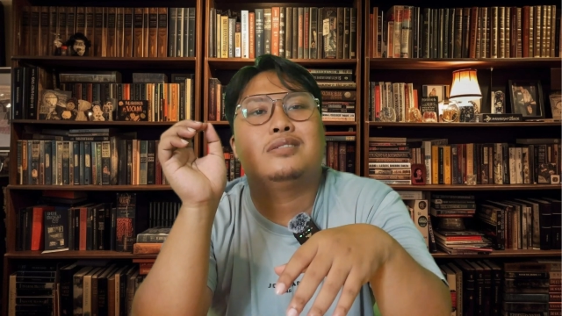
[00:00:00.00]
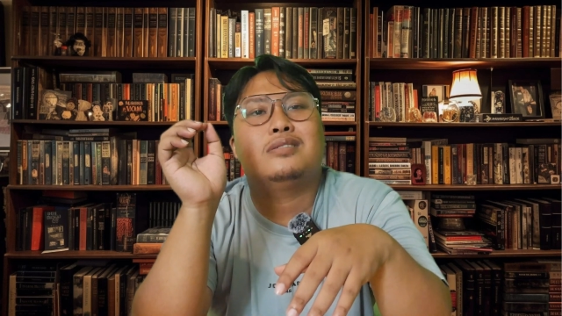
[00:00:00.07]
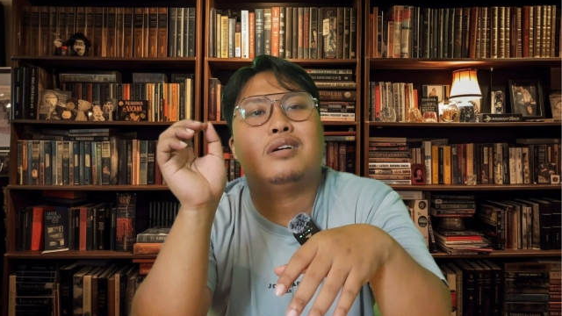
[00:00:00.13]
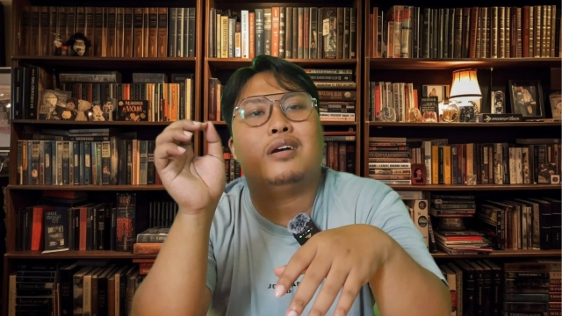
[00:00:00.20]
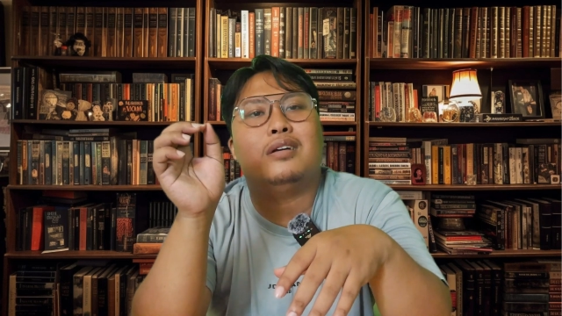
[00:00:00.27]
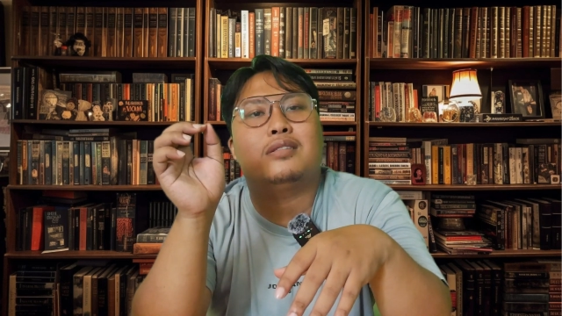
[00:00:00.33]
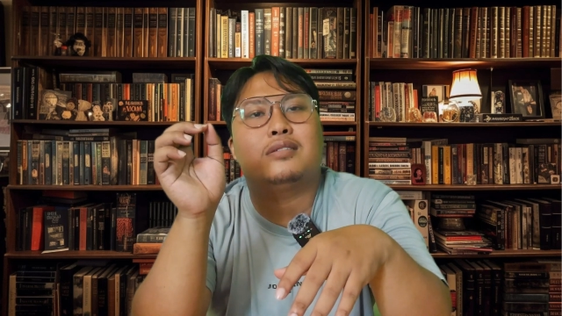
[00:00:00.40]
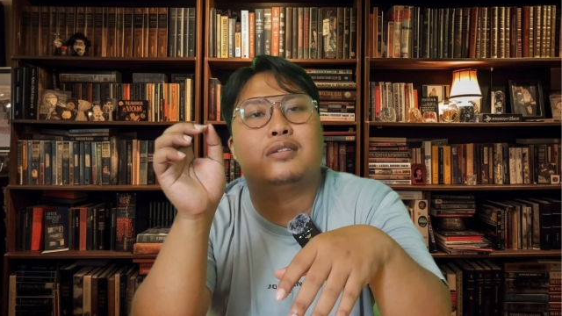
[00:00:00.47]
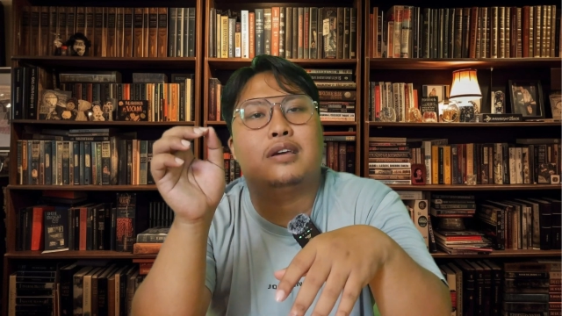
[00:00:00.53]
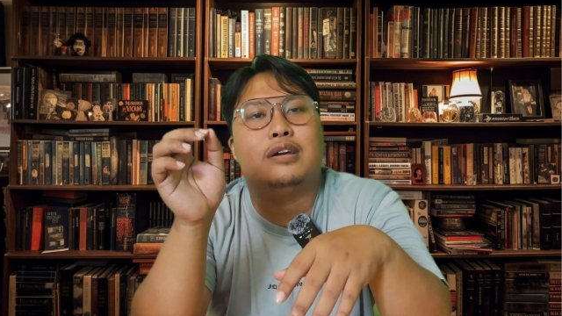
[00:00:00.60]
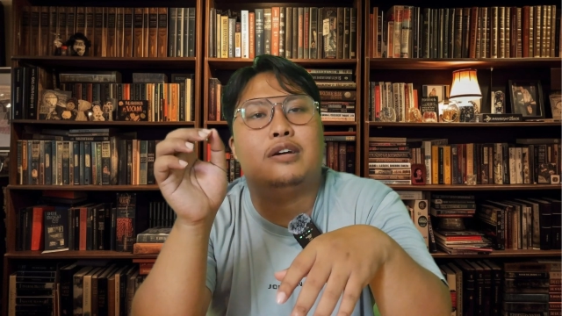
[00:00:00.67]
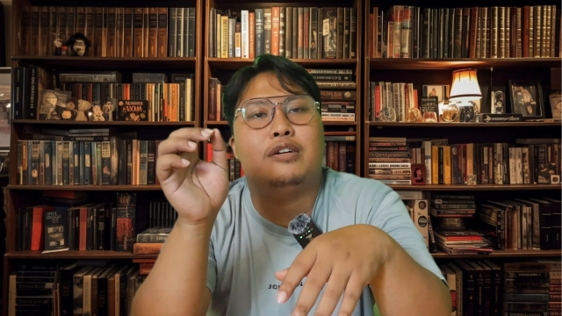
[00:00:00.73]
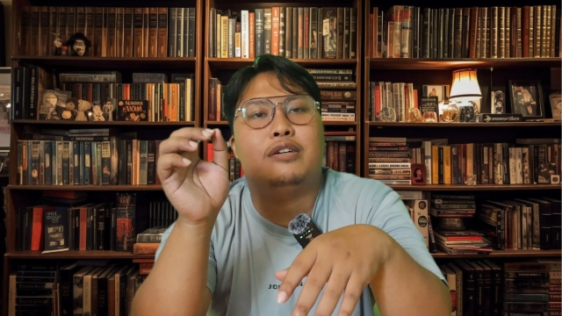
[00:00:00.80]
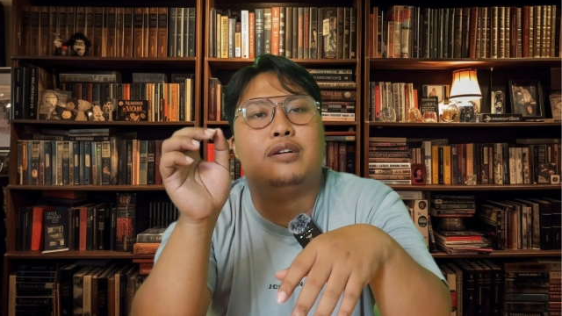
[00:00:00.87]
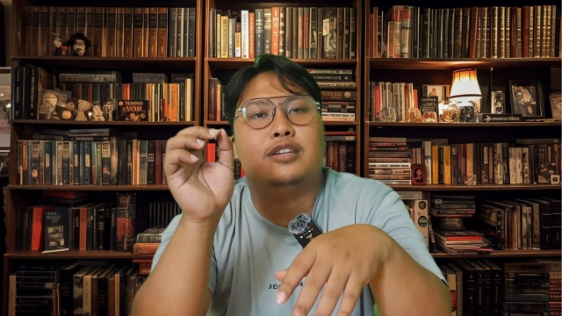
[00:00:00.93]

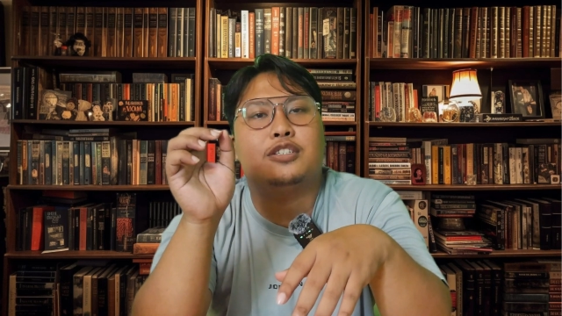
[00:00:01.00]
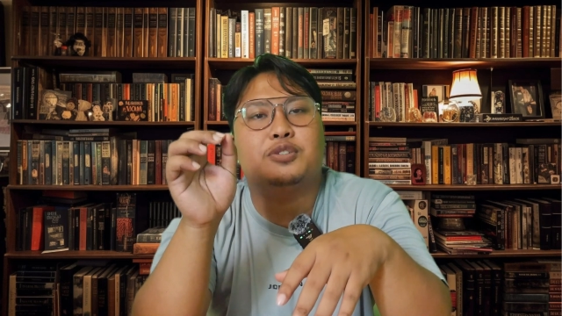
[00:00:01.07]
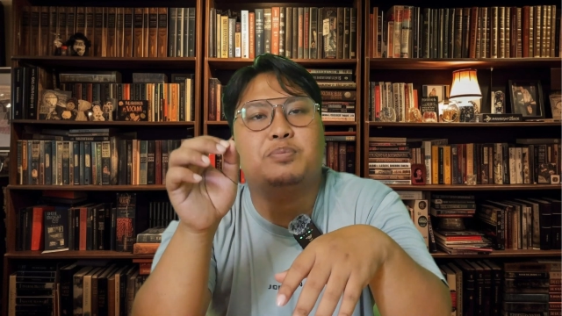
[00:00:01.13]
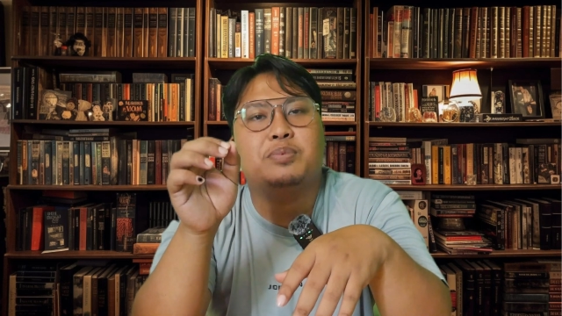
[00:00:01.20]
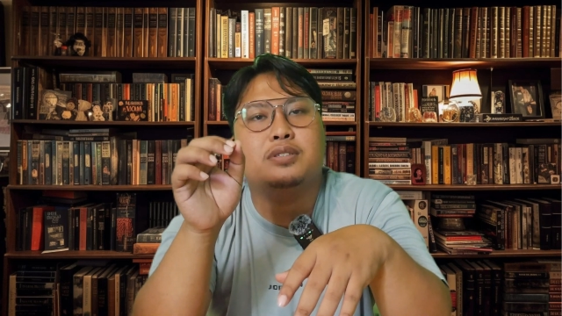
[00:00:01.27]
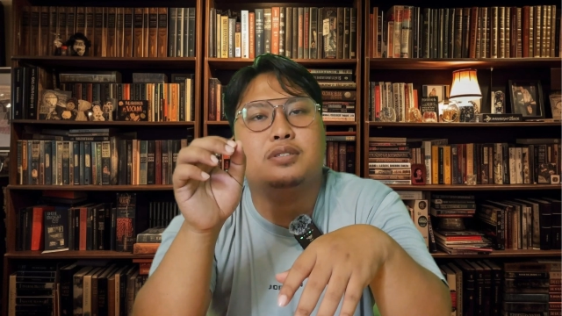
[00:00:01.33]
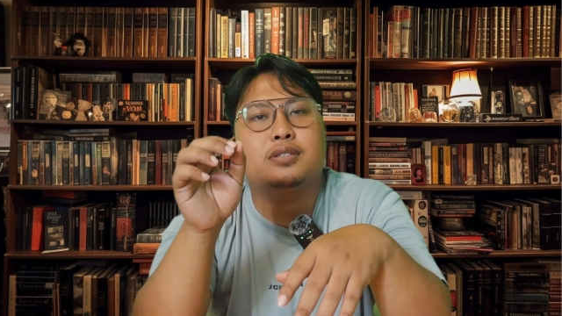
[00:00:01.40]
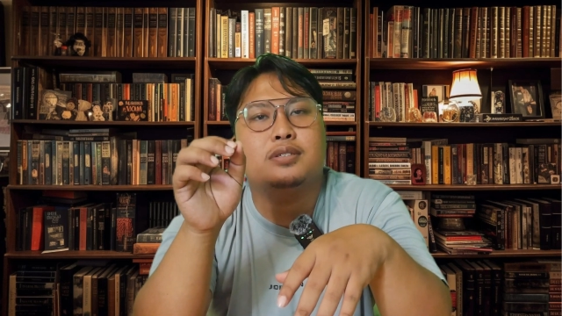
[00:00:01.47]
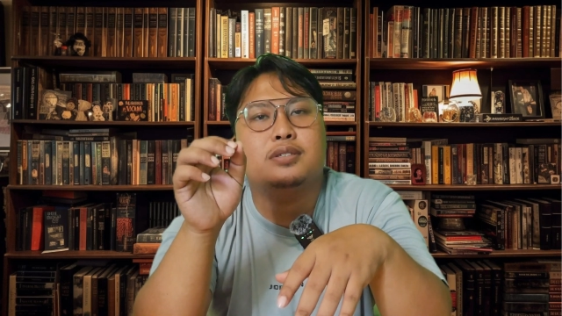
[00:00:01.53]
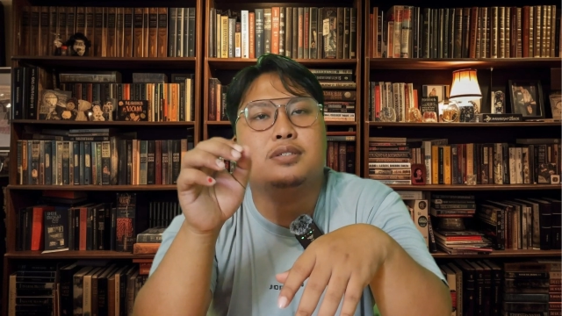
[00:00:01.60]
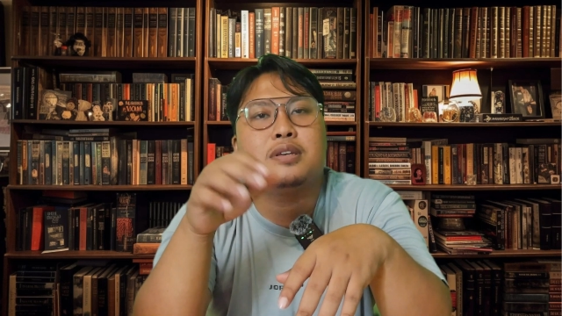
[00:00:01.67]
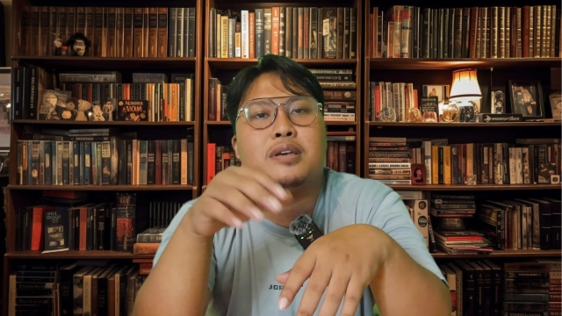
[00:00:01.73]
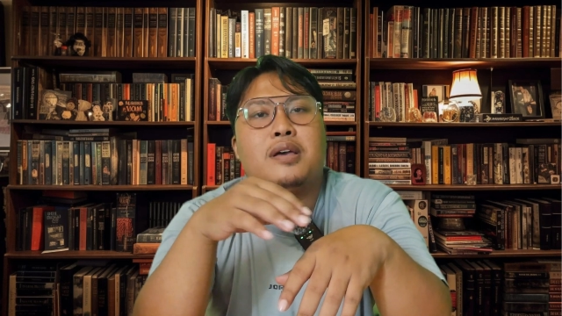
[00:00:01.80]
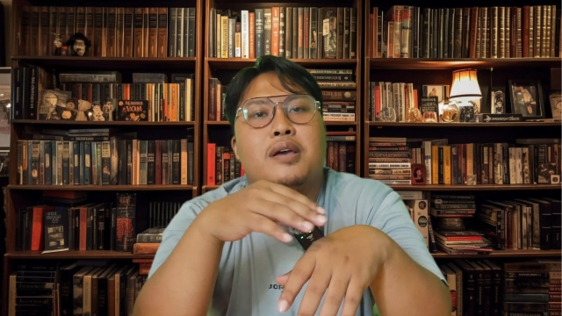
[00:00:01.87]
childcare expenses,